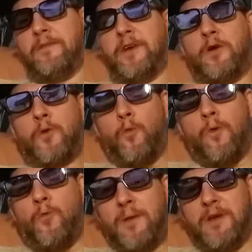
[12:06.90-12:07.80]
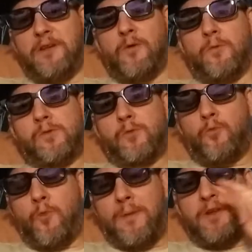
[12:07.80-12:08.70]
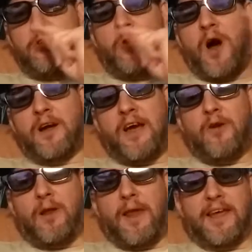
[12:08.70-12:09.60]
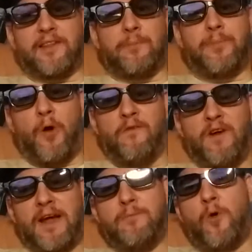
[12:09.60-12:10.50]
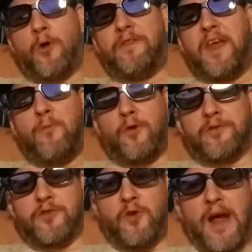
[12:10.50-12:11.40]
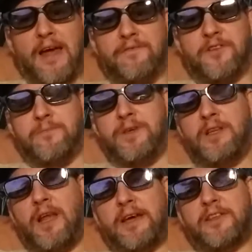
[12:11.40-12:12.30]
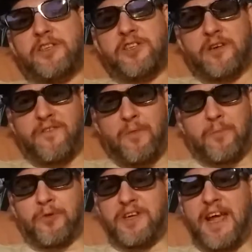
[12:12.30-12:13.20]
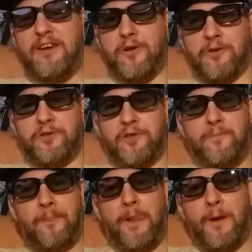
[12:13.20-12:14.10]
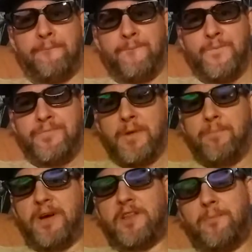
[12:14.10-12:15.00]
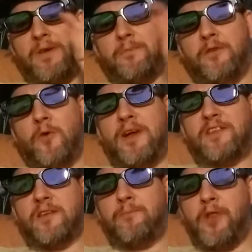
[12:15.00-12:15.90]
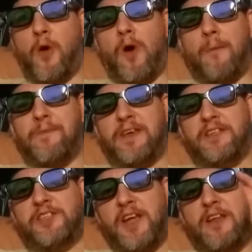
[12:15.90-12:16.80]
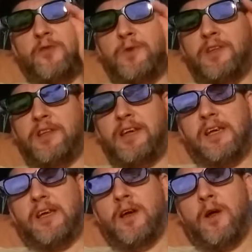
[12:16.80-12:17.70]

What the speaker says: The women who hung out like at the Bovine they more strived to be like the chick from the Pretenders. But the people who went to Blow Up, they genuinely